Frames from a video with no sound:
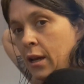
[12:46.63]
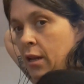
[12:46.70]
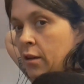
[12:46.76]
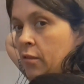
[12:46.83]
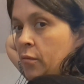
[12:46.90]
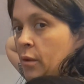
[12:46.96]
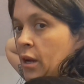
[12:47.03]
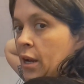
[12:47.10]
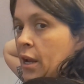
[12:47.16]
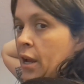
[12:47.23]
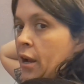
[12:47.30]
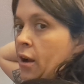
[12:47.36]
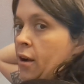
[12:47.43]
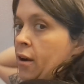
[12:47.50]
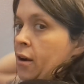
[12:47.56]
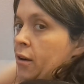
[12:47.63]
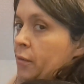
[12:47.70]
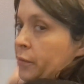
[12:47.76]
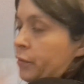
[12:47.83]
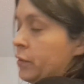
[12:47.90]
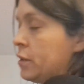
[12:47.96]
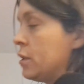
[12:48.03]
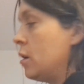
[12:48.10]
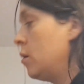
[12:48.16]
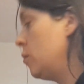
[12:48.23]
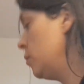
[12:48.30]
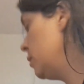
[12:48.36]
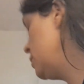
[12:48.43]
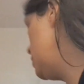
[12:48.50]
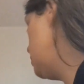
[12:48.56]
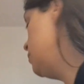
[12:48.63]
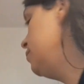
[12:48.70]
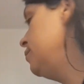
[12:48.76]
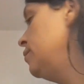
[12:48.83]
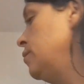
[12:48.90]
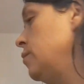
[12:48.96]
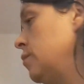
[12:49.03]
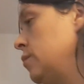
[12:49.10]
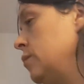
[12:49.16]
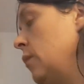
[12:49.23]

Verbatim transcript: end of my hair. So, um,